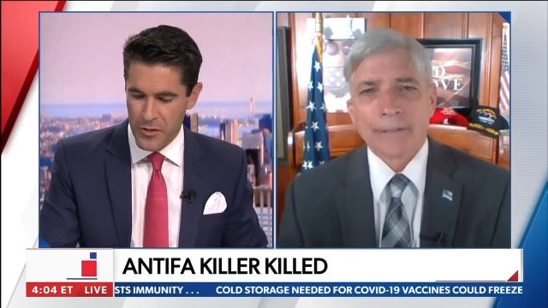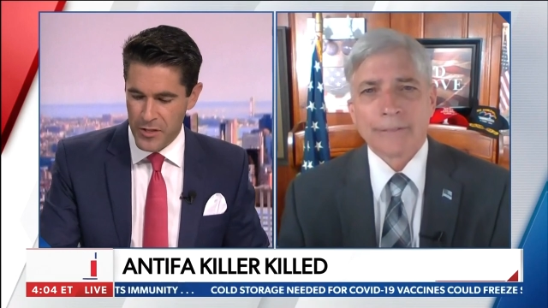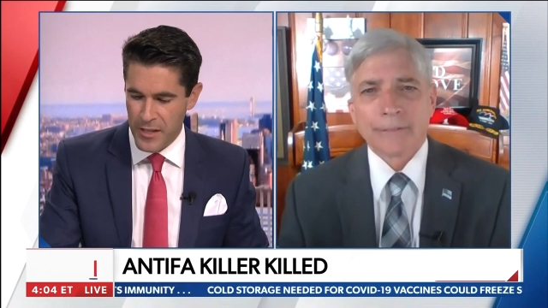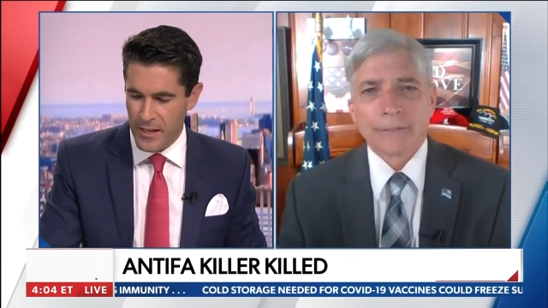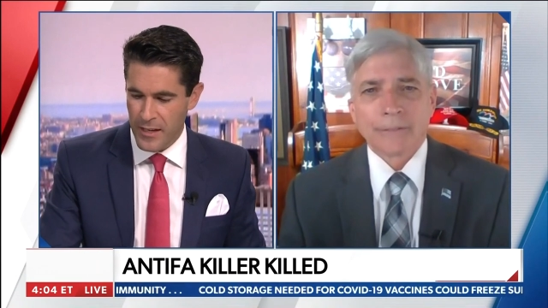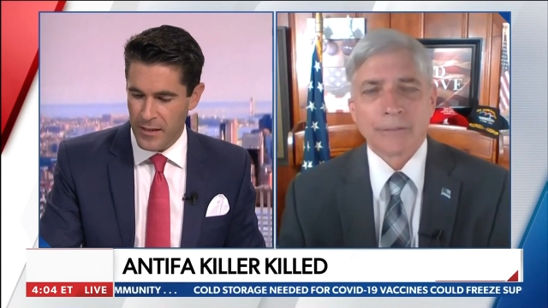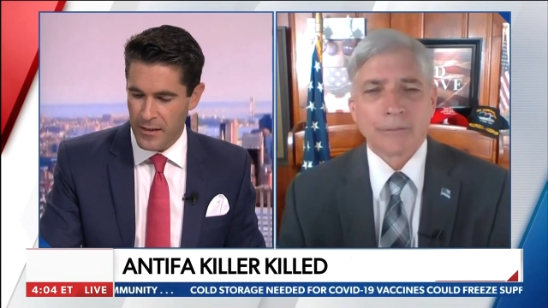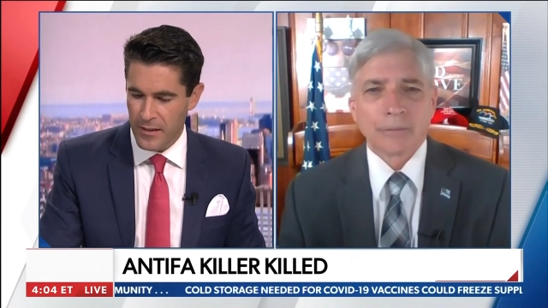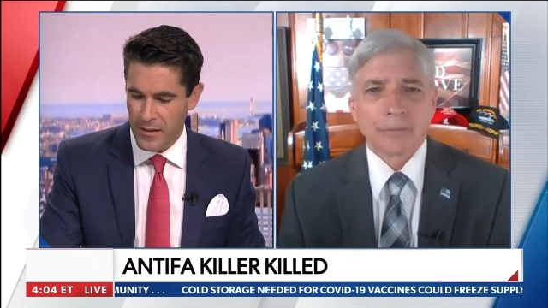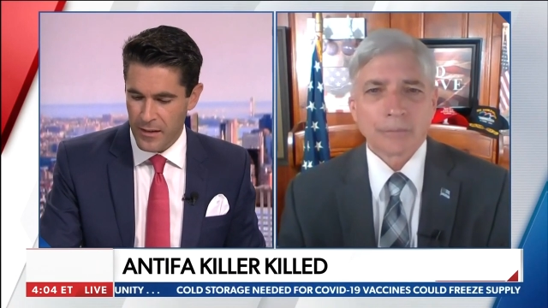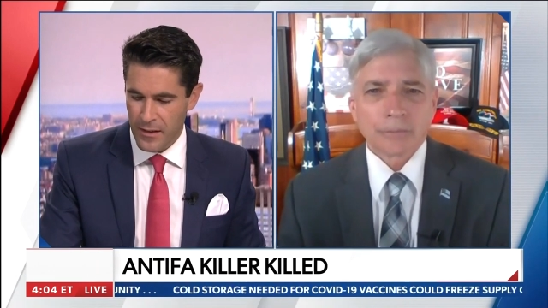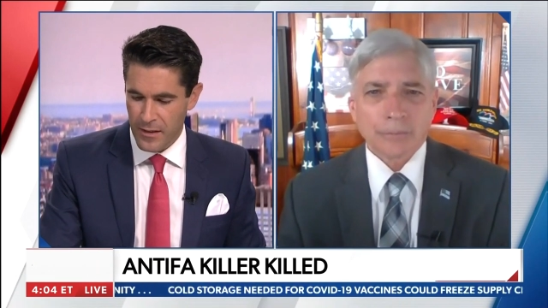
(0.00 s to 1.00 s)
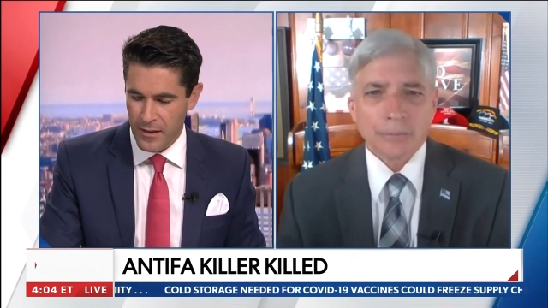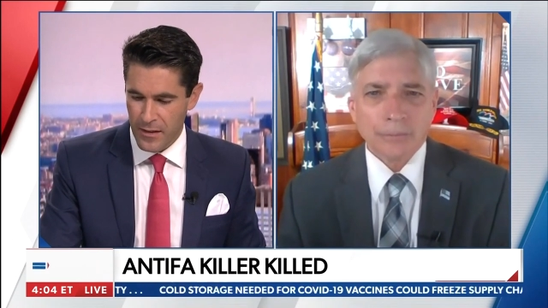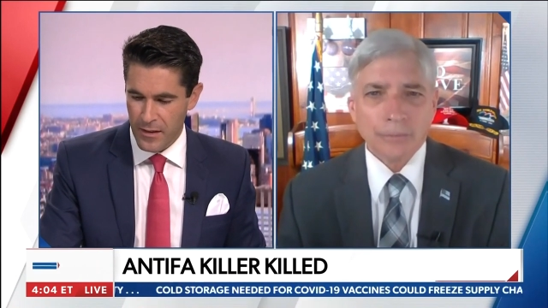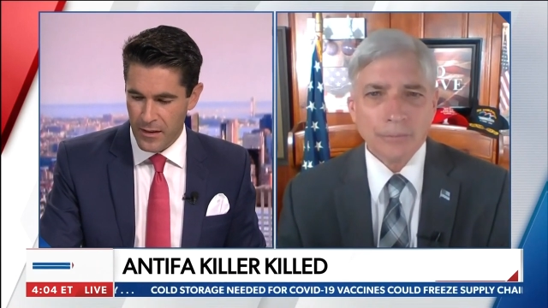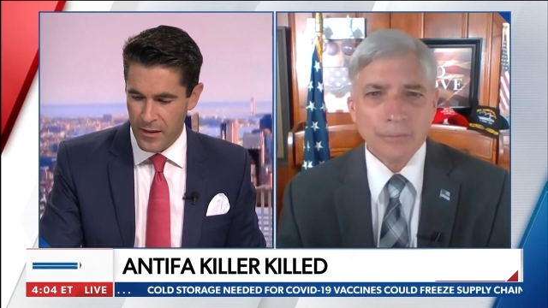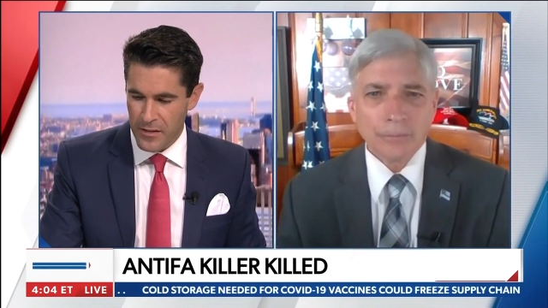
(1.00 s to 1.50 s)
Speaker 1: seen
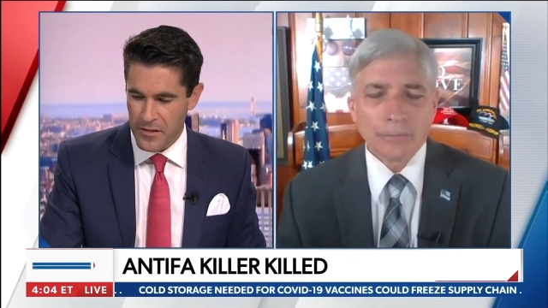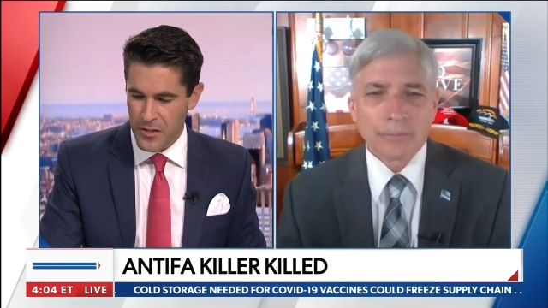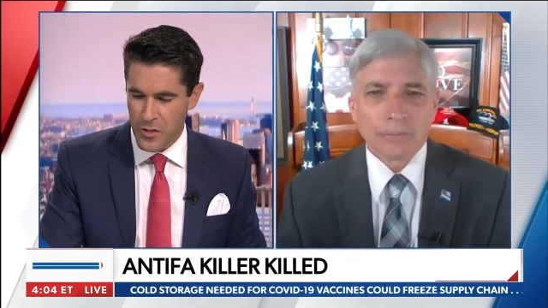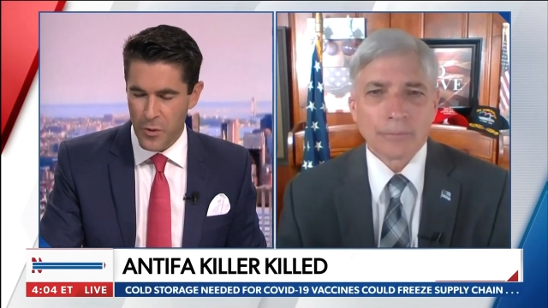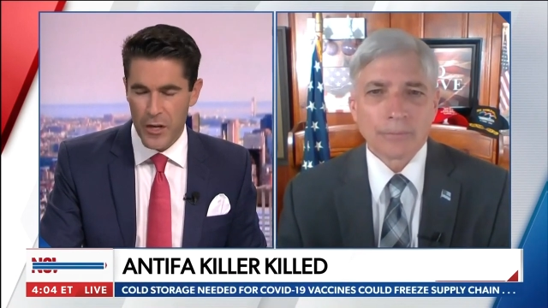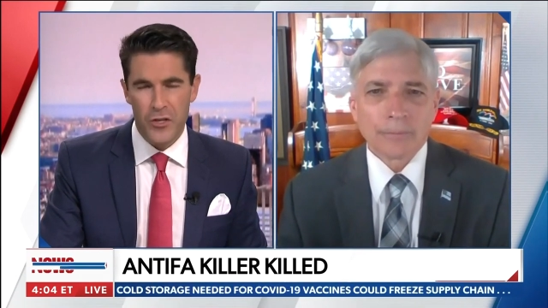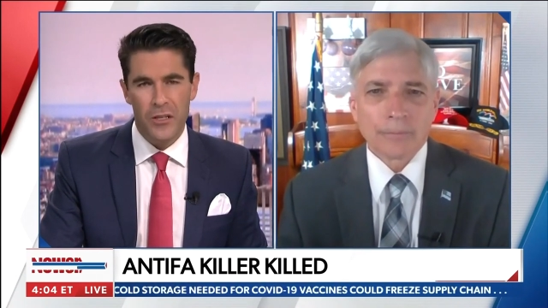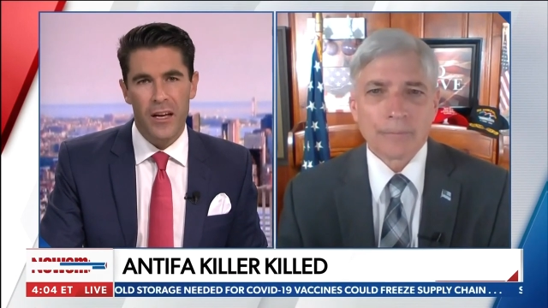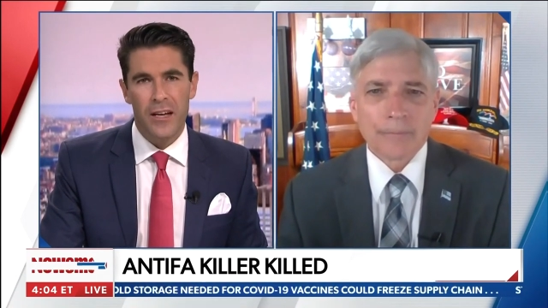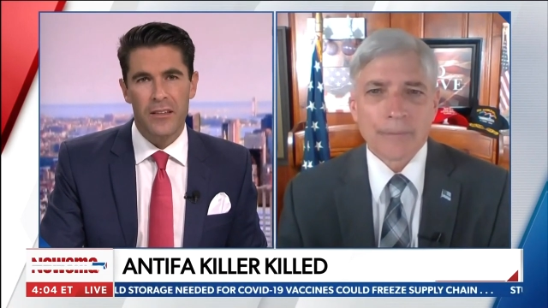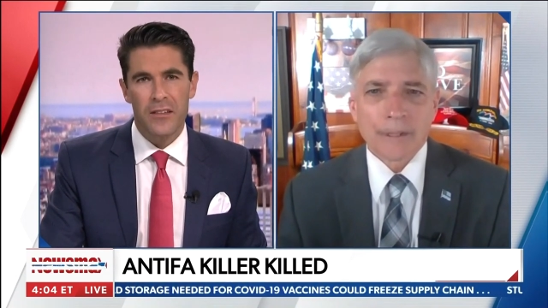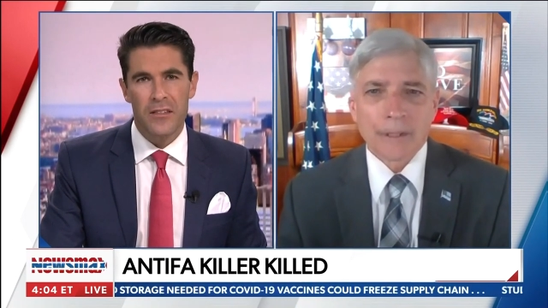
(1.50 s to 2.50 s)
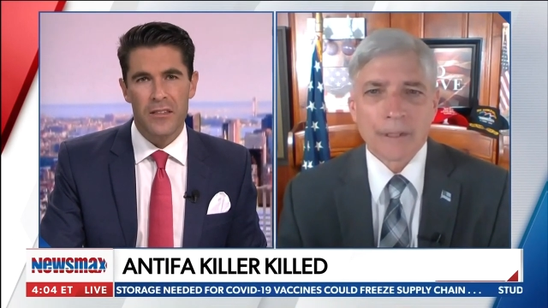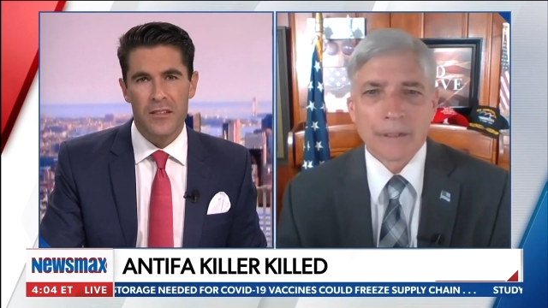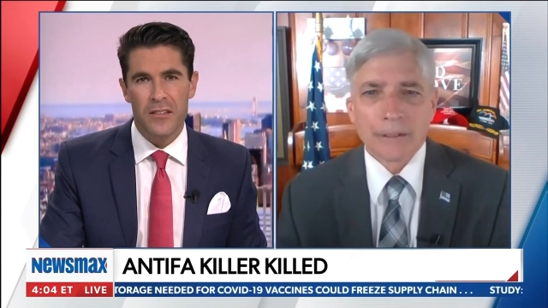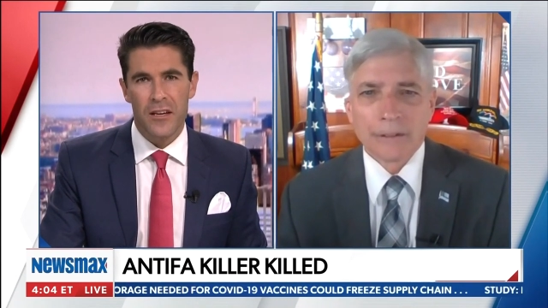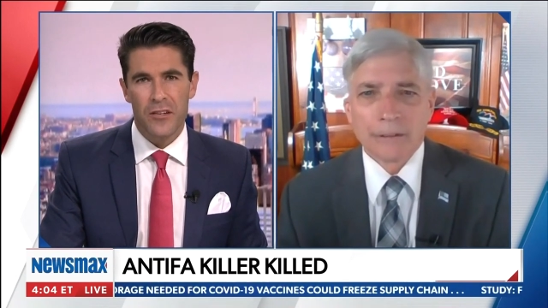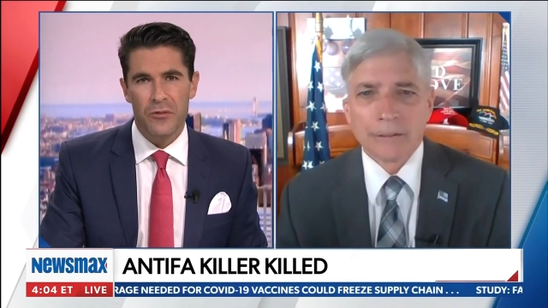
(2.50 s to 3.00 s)
a, a situation like this in
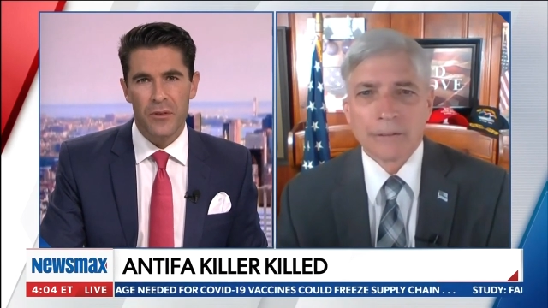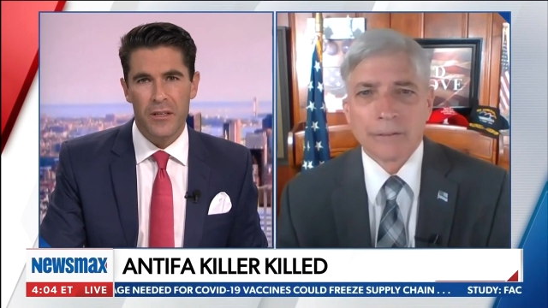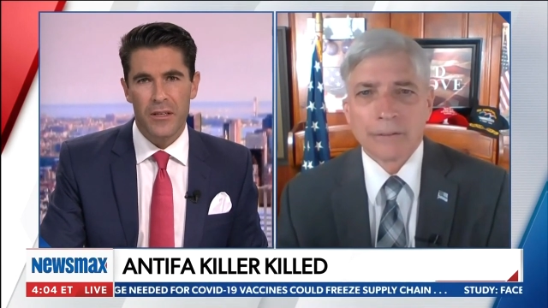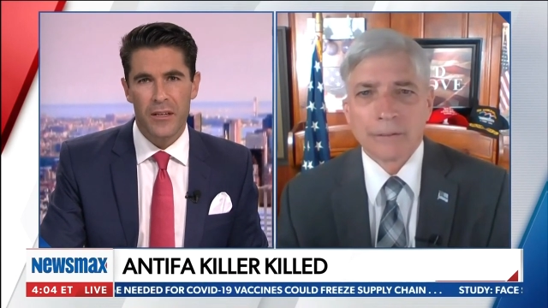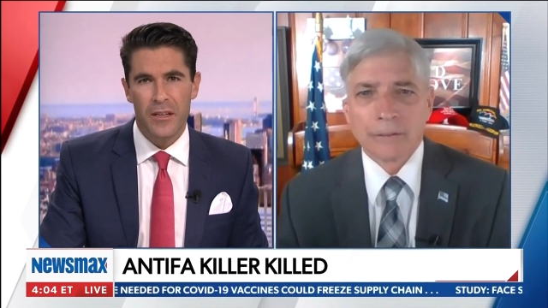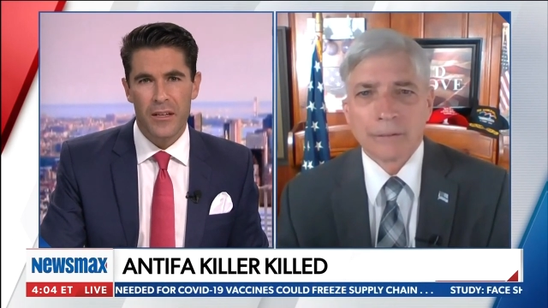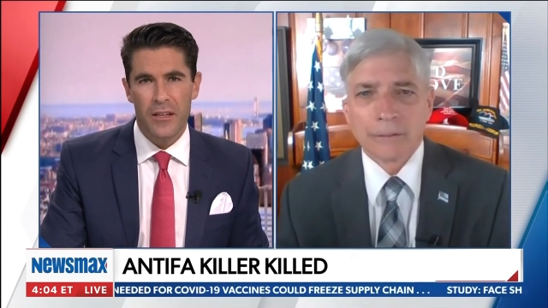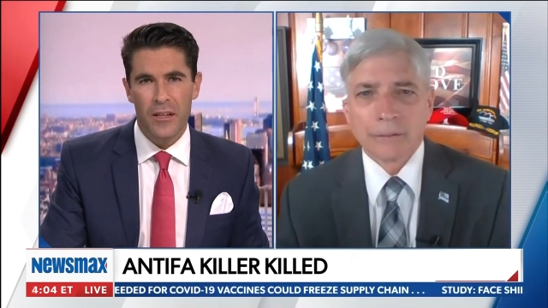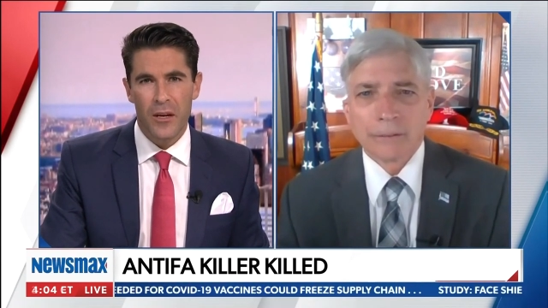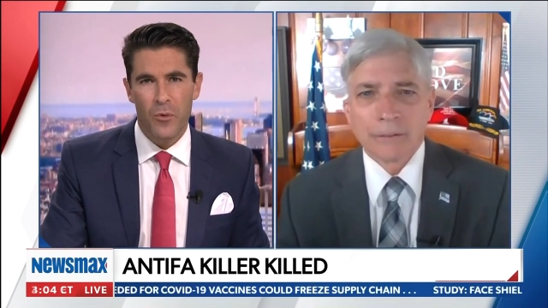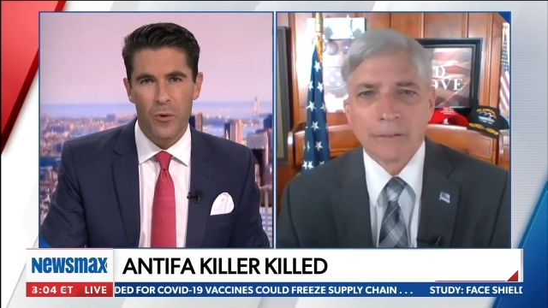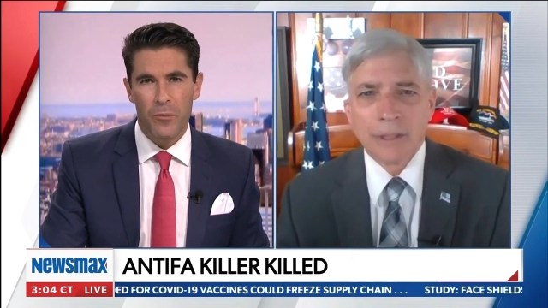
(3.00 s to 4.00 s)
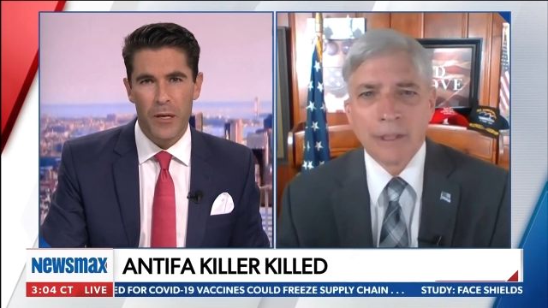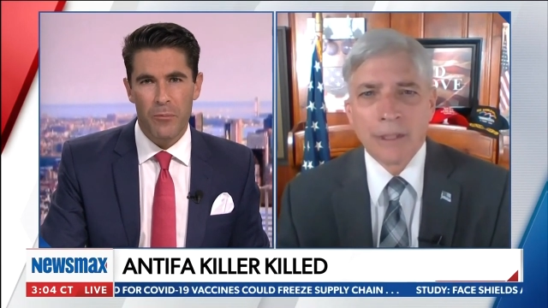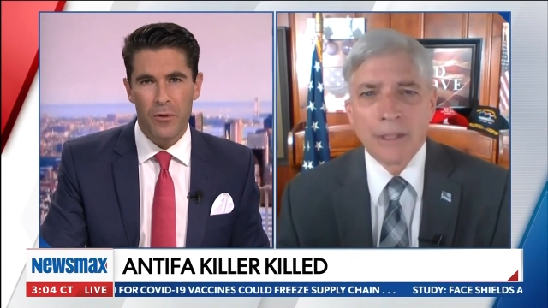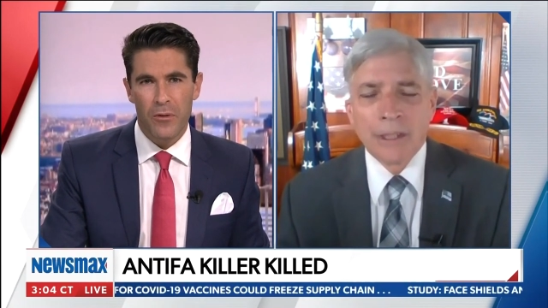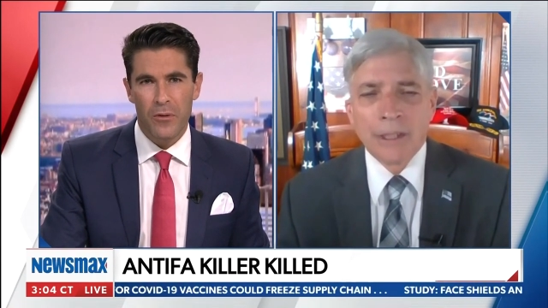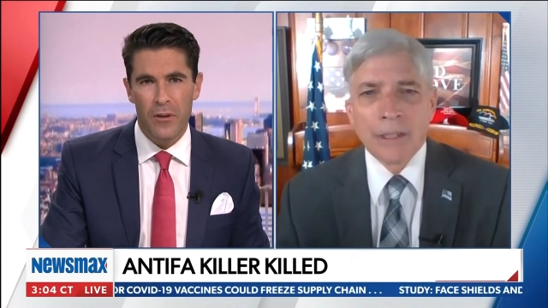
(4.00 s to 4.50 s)
this country, you know, where
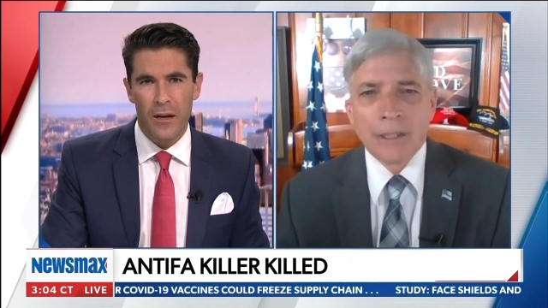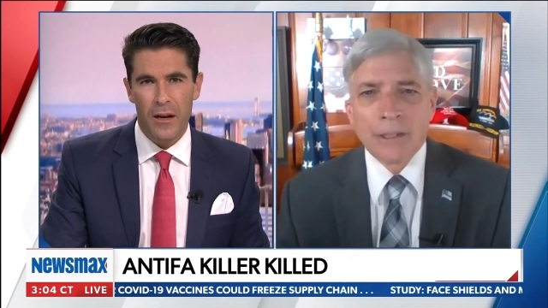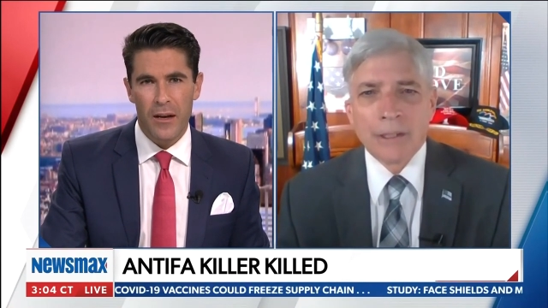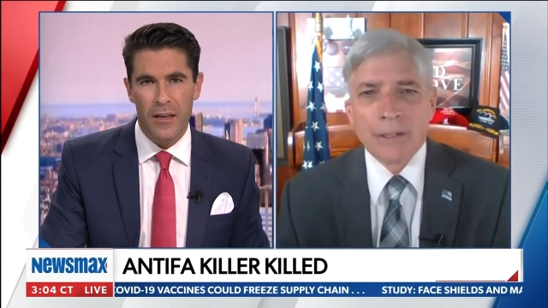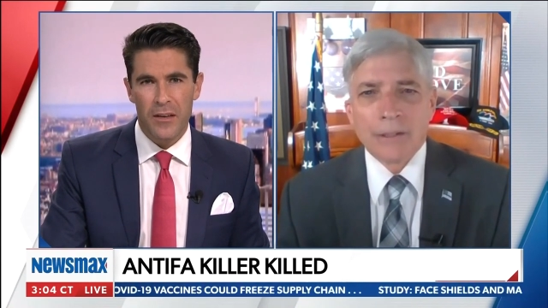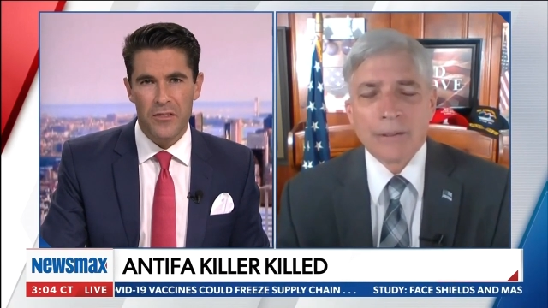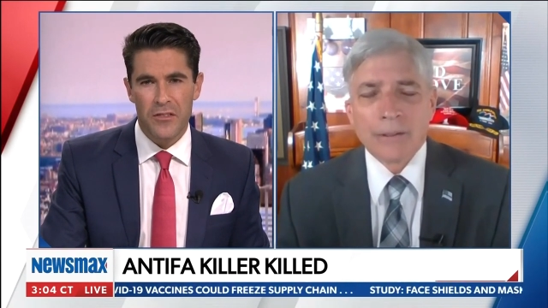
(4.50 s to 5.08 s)
people, I guess,